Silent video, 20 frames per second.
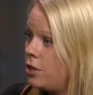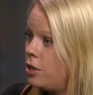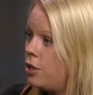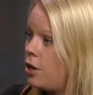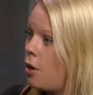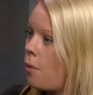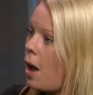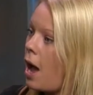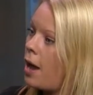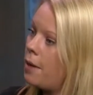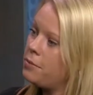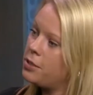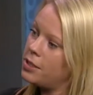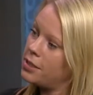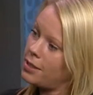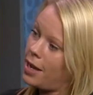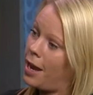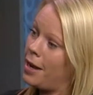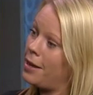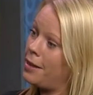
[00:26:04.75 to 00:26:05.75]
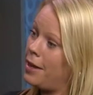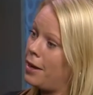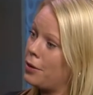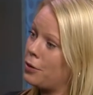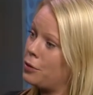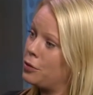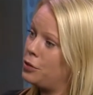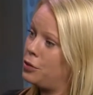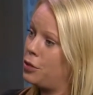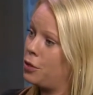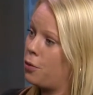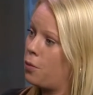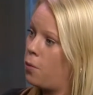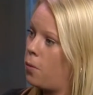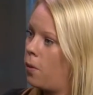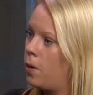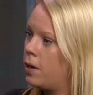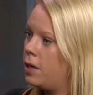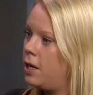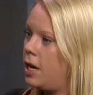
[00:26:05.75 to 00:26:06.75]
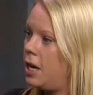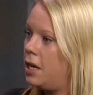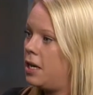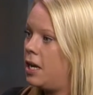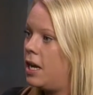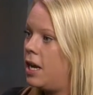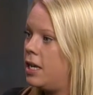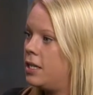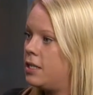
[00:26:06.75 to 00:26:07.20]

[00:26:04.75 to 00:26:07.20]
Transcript: You know, I'm just kind of there to coordinate it.